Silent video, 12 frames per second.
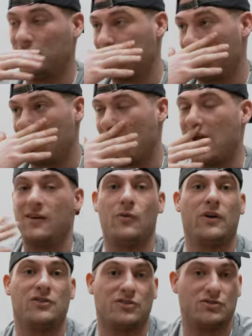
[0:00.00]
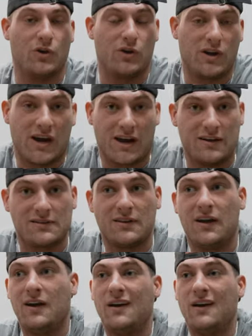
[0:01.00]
So I don't want to just show you guys,